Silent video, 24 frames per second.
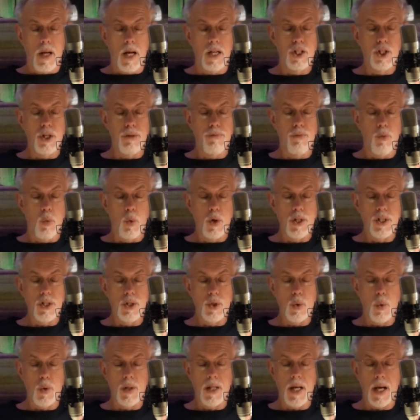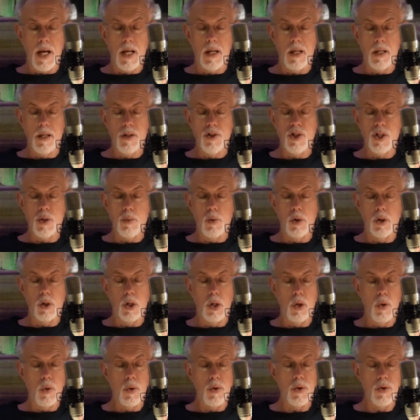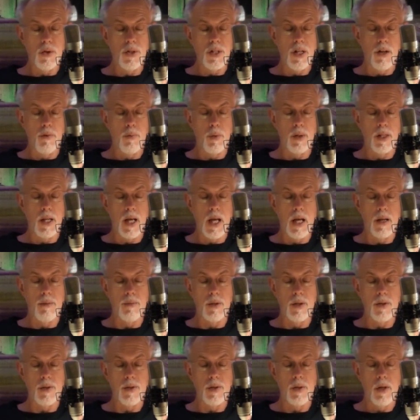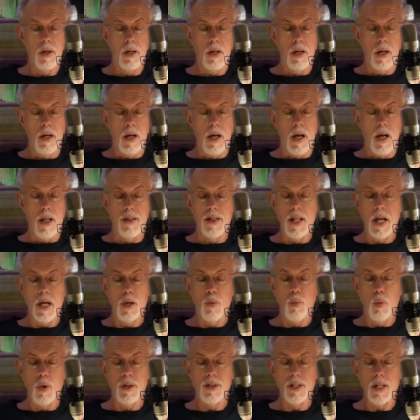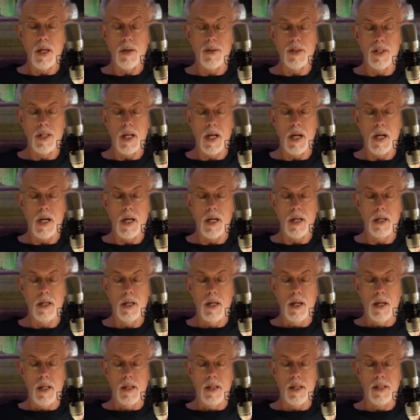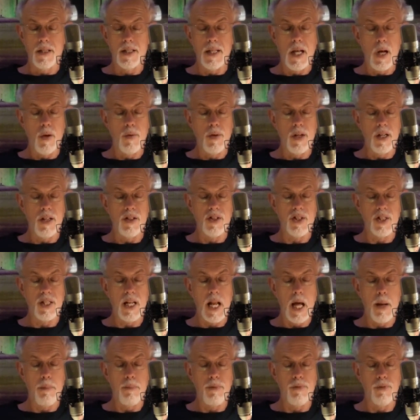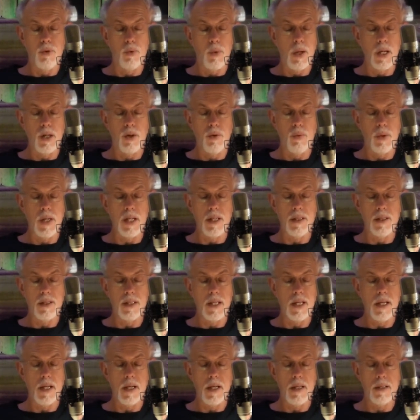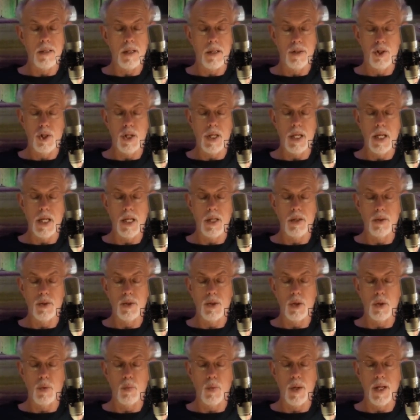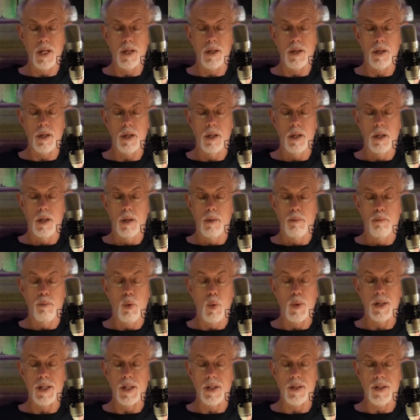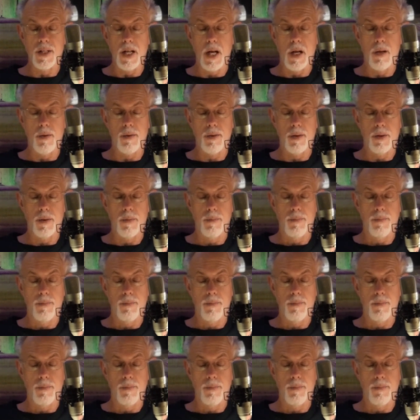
As she forges toward the headland, she will clothe herself with canvas, and then, once outside, the sounding slap of great green seas as she heels to the wind, pointing south.